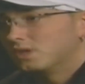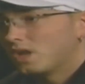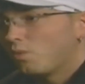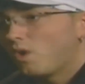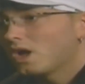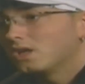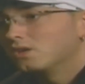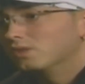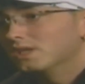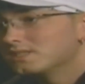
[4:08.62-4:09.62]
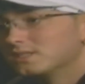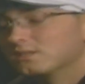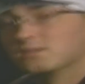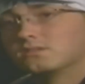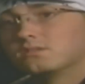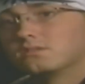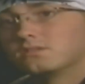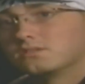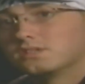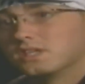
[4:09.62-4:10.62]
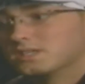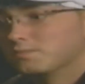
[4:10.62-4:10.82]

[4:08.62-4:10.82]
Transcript: be like, why do you listen to